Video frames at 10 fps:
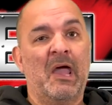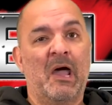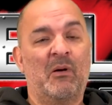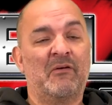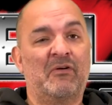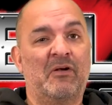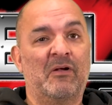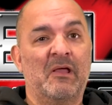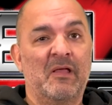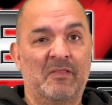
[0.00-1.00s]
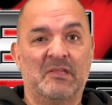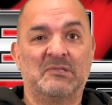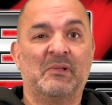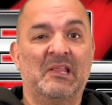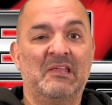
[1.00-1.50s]
However,
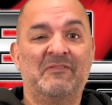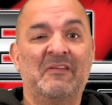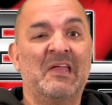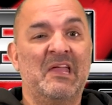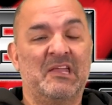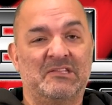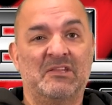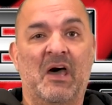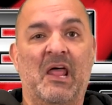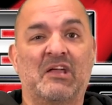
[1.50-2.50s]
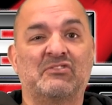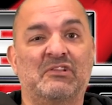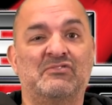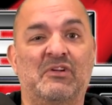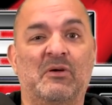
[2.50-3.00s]
this belief is not
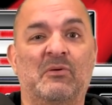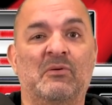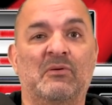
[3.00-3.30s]
actually true.